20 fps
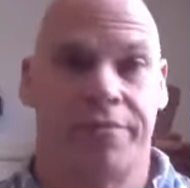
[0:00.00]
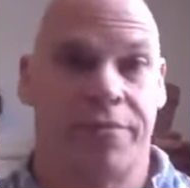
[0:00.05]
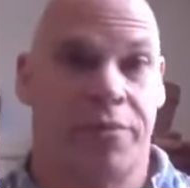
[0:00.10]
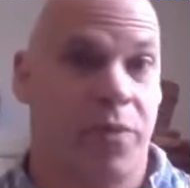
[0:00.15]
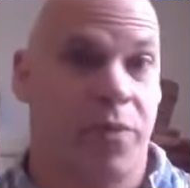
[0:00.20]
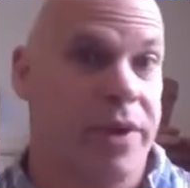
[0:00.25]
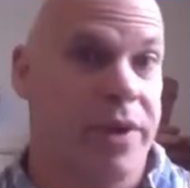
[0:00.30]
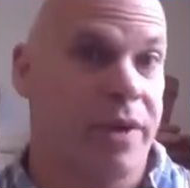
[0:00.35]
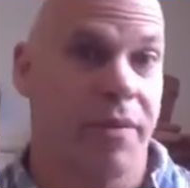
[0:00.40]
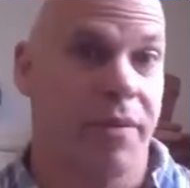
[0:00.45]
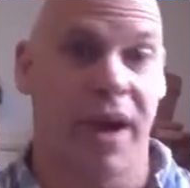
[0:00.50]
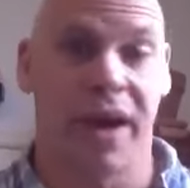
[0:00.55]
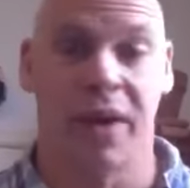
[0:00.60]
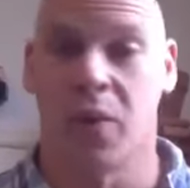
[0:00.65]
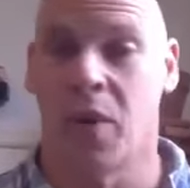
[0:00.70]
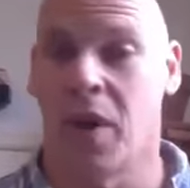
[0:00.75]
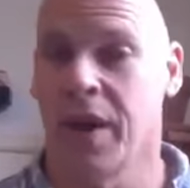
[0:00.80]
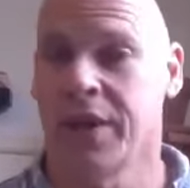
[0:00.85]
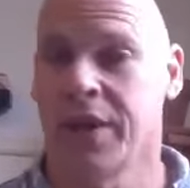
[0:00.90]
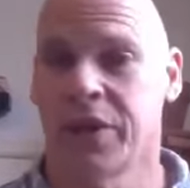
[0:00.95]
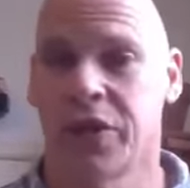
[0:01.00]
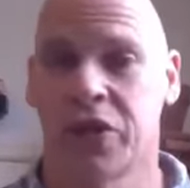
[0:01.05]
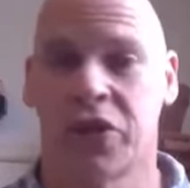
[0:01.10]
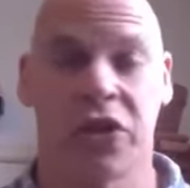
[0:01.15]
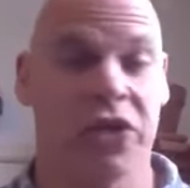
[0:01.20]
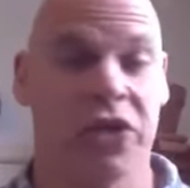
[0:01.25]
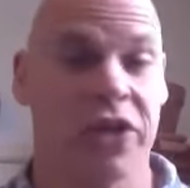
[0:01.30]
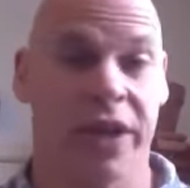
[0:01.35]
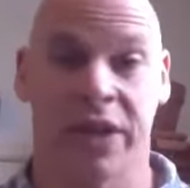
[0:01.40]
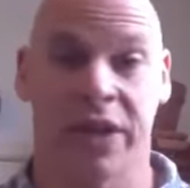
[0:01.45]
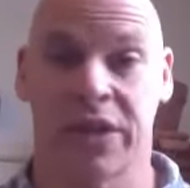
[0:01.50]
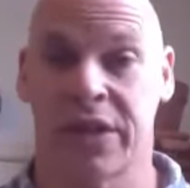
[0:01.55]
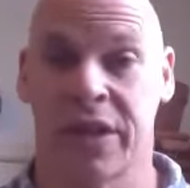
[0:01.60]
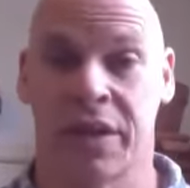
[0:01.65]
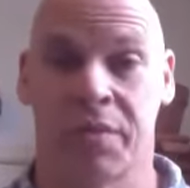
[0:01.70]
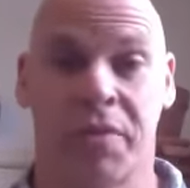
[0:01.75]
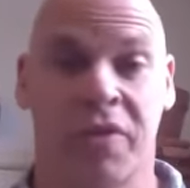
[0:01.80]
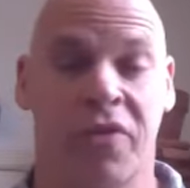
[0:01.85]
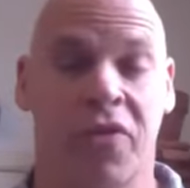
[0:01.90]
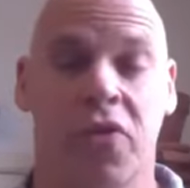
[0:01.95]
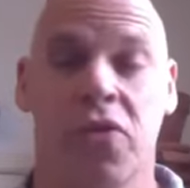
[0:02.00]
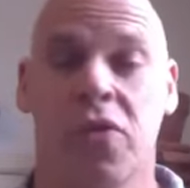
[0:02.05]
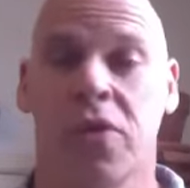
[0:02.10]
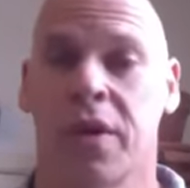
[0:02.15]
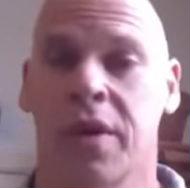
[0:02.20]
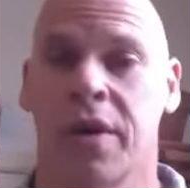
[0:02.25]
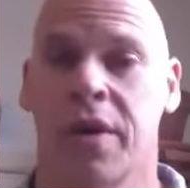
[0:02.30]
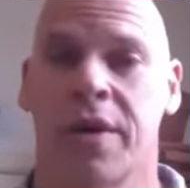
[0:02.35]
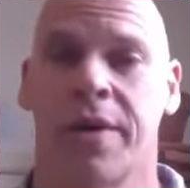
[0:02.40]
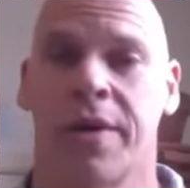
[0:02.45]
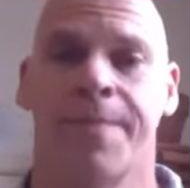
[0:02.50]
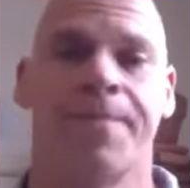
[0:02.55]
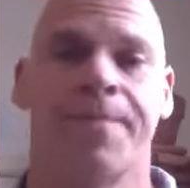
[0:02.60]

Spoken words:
when your mind wanders, just like I said before,